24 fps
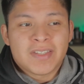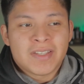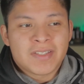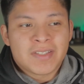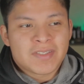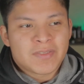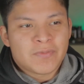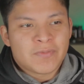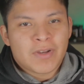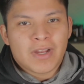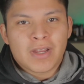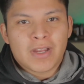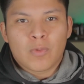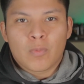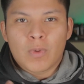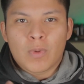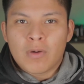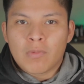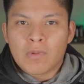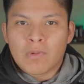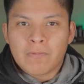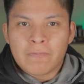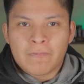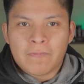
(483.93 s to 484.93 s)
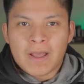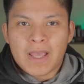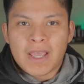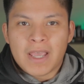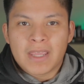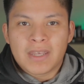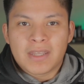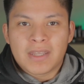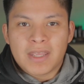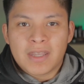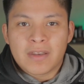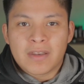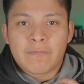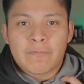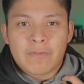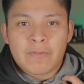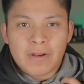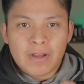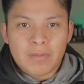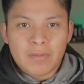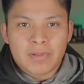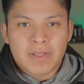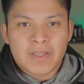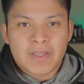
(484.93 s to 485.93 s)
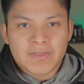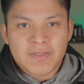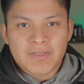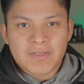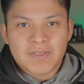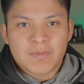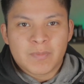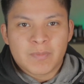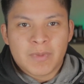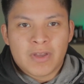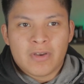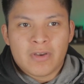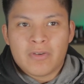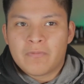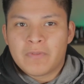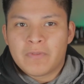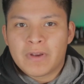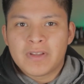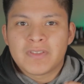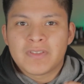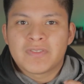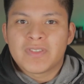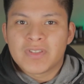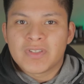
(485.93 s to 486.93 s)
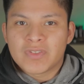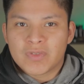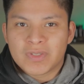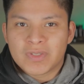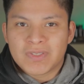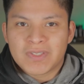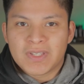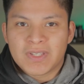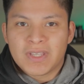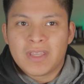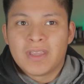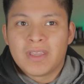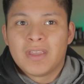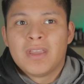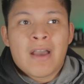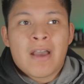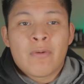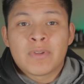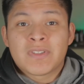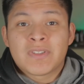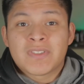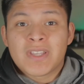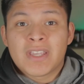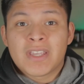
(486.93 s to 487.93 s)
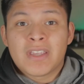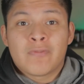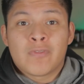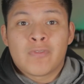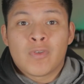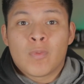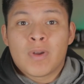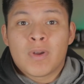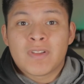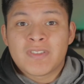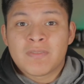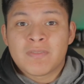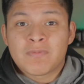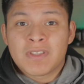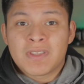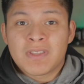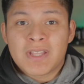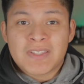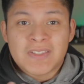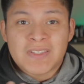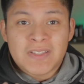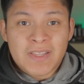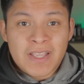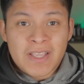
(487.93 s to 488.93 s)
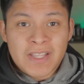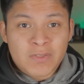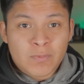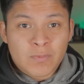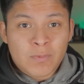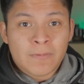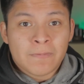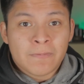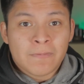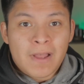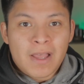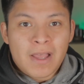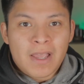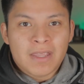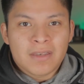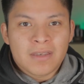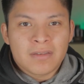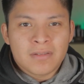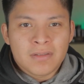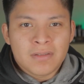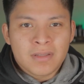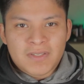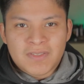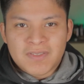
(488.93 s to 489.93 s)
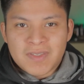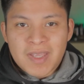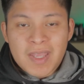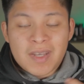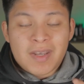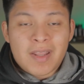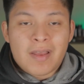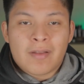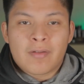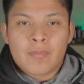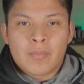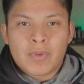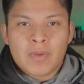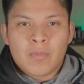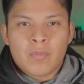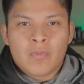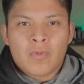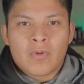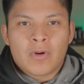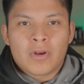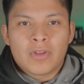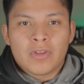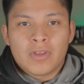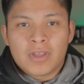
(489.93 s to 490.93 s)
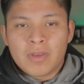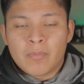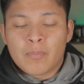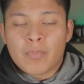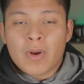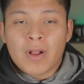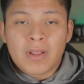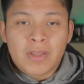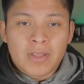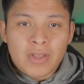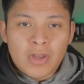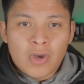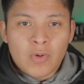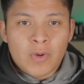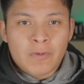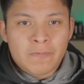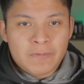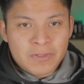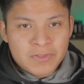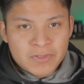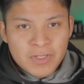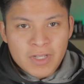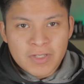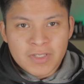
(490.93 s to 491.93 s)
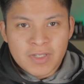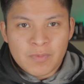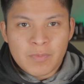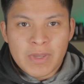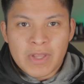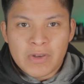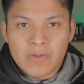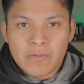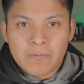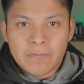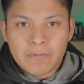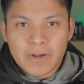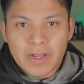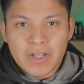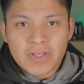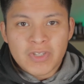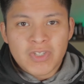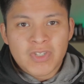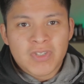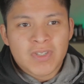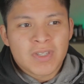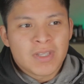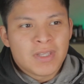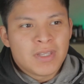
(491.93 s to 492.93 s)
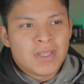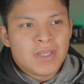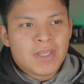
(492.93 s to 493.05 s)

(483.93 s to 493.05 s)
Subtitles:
It's very well refined and a very pleasant smell, very citrusy. I would say if you want something that's less refined to stand out a bit more, you can probably go with Versace Mano Fresh.